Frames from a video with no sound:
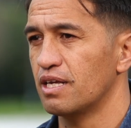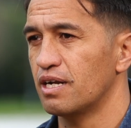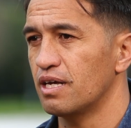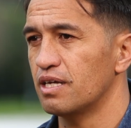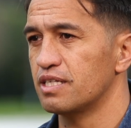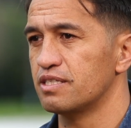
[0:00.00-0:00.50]
You
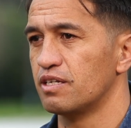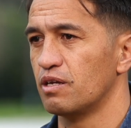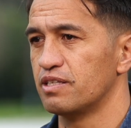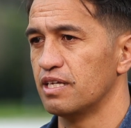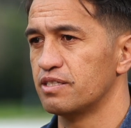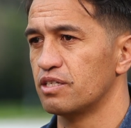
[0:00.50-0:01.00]
know,
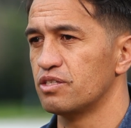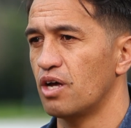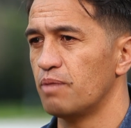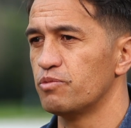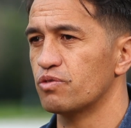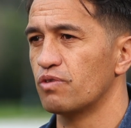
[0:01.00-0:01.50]
it's a
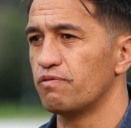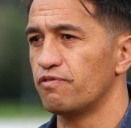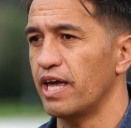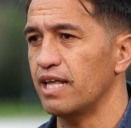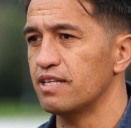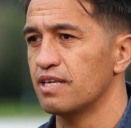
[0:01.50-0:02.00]
time to
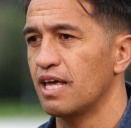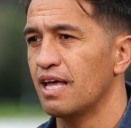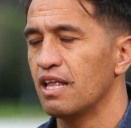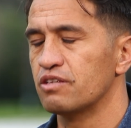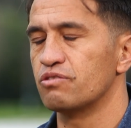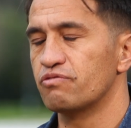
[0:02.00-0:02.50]
reflect,
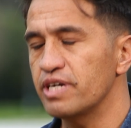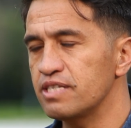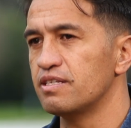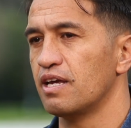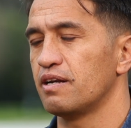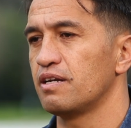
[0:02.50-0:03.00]
to
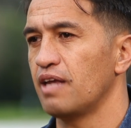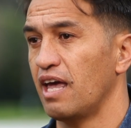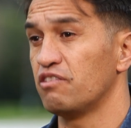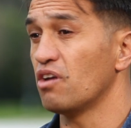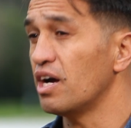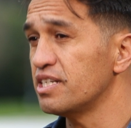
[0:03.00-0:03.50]
rest
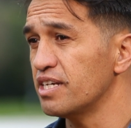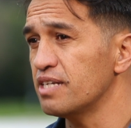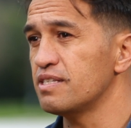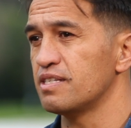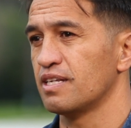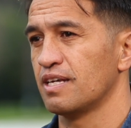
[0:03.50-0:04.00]
and
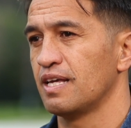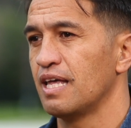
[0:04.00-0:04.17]
digest,